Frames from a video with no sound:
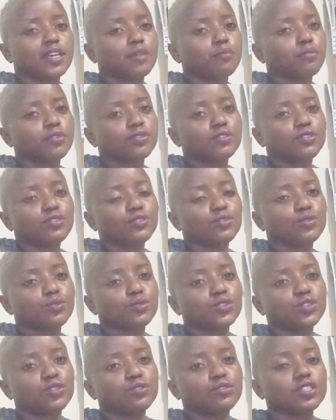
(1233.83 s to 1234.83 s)
about, you know,
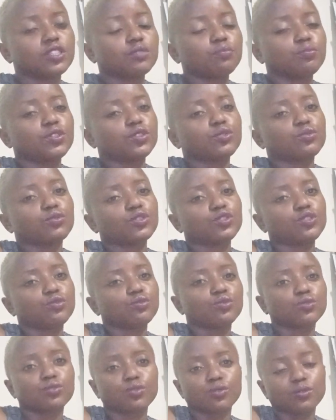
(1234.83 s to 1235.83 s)
what you reap is what
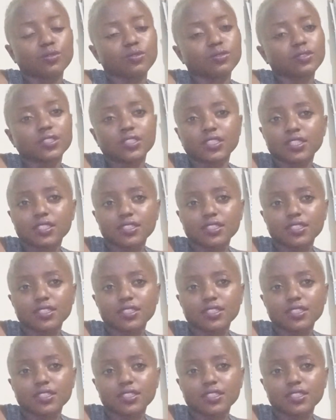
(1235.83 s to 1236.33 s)
you sow.